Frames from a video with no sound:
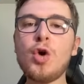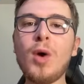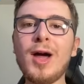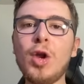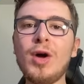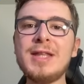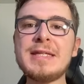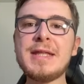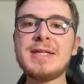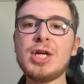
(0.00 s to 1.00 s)
quite a lot
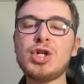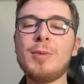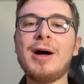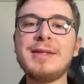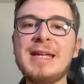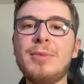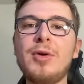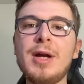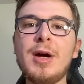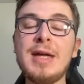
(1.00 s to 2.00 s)
into this issue about Di
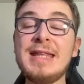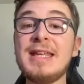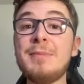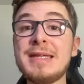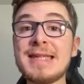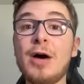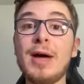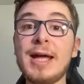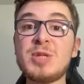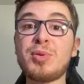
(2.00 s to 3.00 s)
Maria. He did miss out
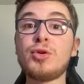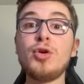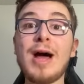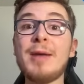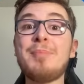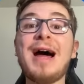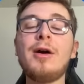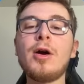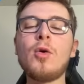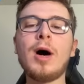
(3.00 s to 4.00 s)
against Peru and
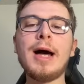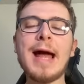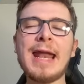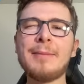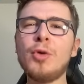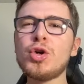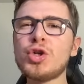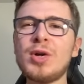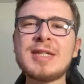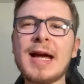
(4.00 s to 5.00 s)
Paraguay, and I'm not
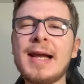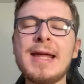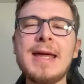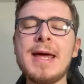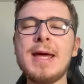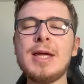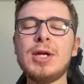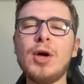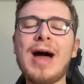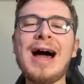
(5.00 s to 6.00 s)
sure exactly,
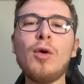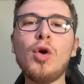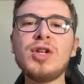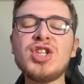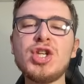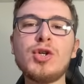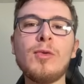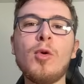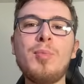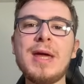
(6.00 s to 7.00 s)
how long this injury
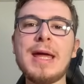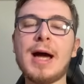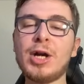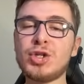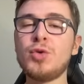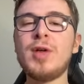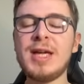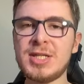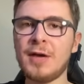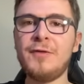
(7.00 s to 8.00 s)
will be. I saw that
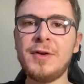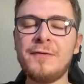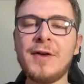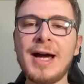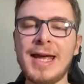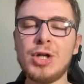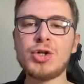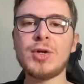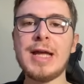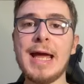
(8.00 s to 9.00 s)
he suffered a thigh
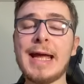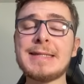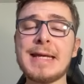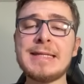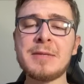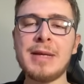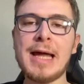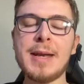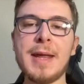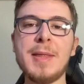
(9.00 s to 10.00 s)
injury against Inter
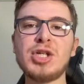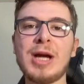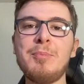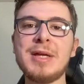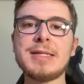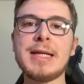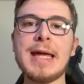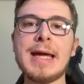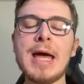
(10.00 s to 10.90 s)
Milan in the Champions League,